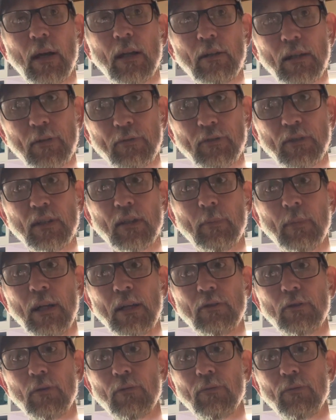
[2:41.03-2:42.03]
lifting the
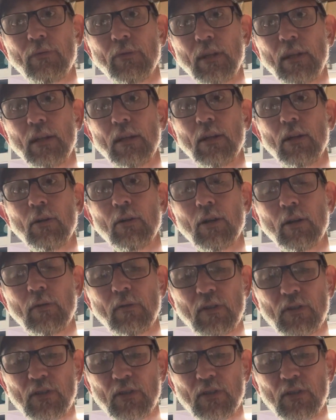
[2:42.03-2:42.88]
paint off that you're going over.